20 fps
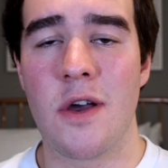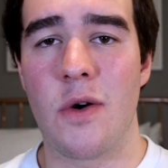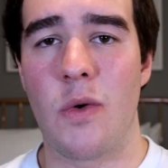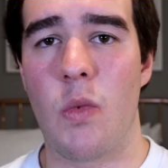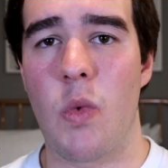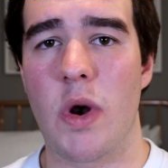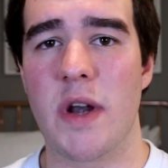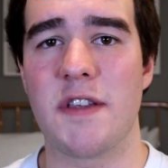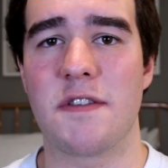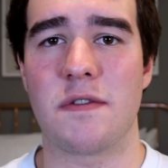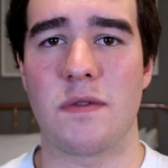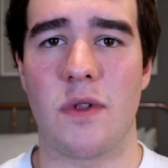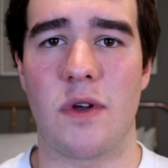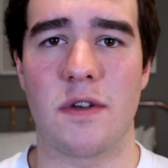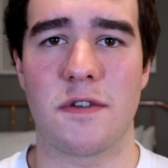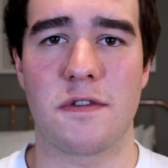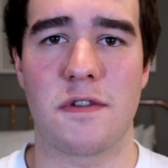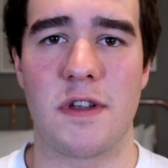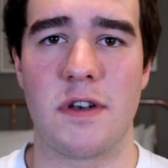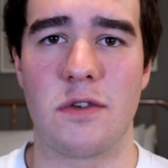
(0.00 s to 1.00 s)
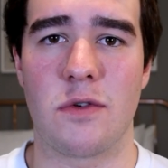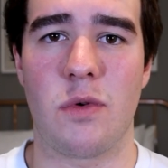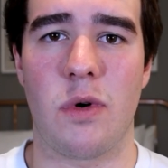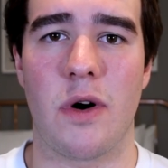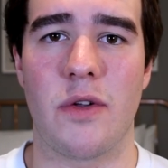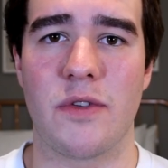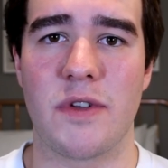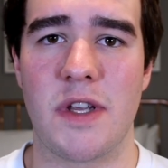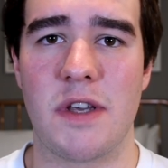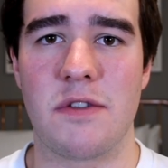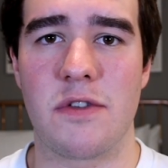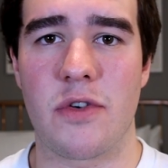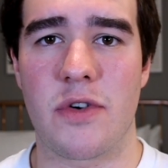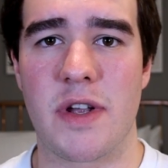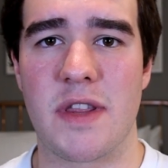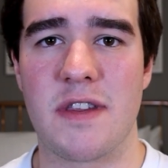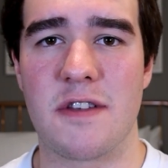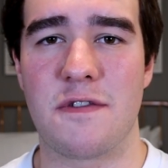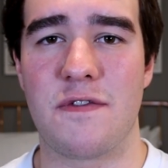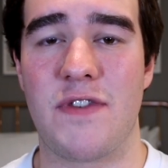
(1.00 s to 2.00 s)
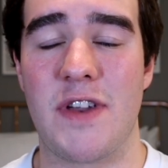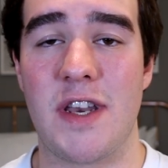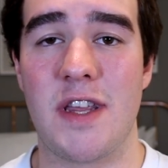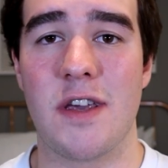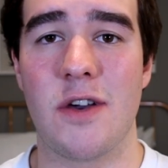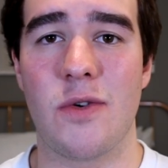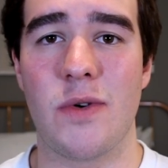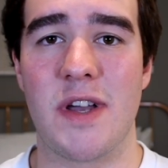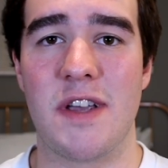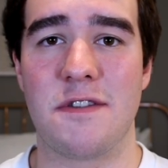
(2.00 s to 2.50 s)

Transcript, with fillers: what is lost in quality during this video